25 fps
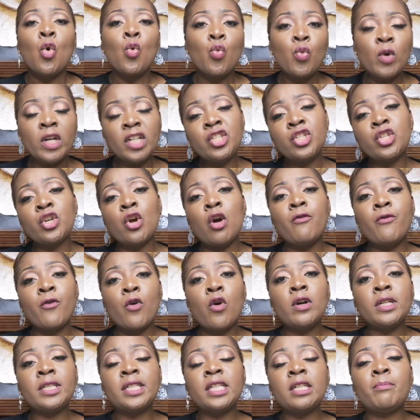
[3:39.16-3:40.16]
which of
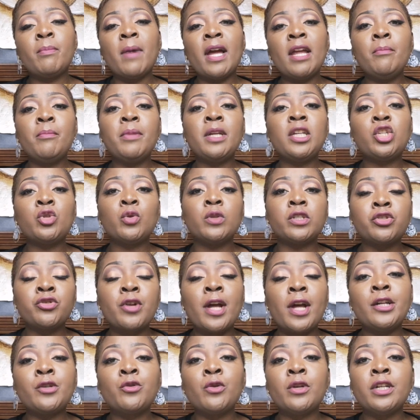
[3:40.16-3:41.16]
course it might be she was
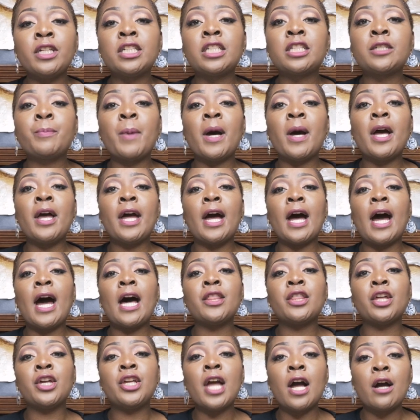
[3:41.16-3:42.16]
trying to inspire
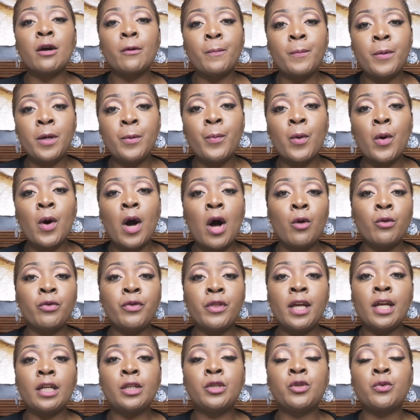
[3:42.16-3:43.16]
other young people out
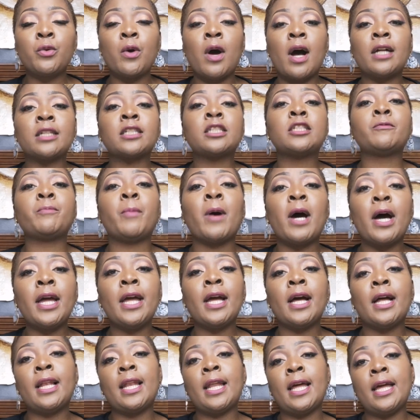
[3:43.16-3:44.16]
there to
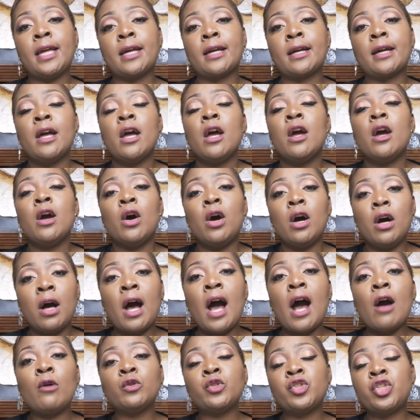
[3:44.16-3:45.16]
aspire like
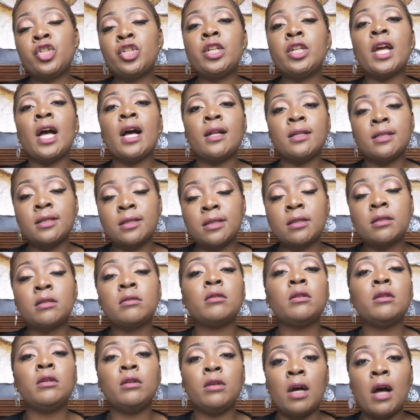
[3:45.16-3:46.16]
how she has
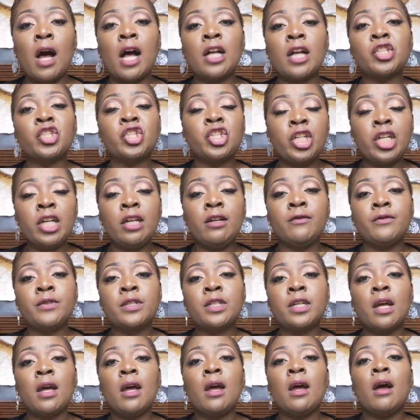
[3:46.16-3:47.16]

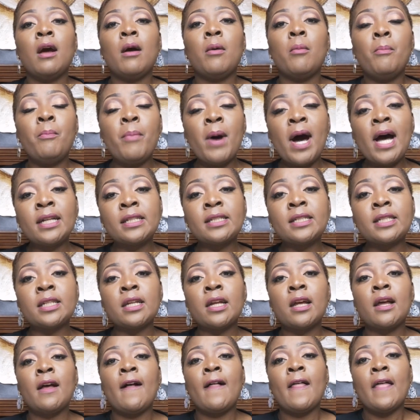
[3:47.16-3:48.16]
achieved. But
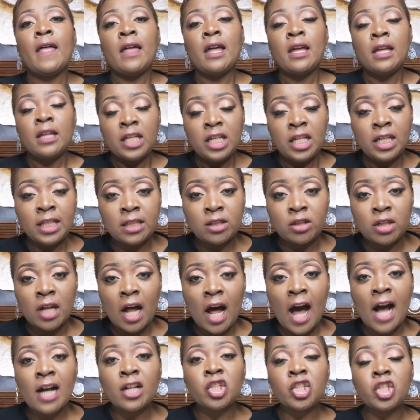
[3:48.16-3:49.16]
his
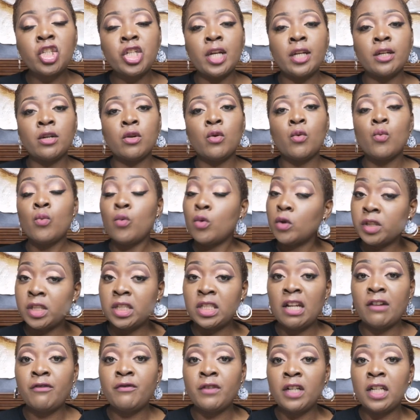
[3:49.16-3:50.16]
action was
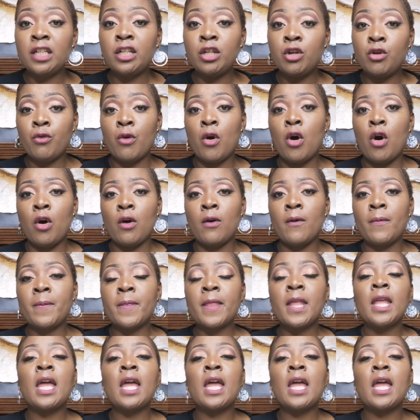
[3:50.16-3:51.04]
definitely wrong.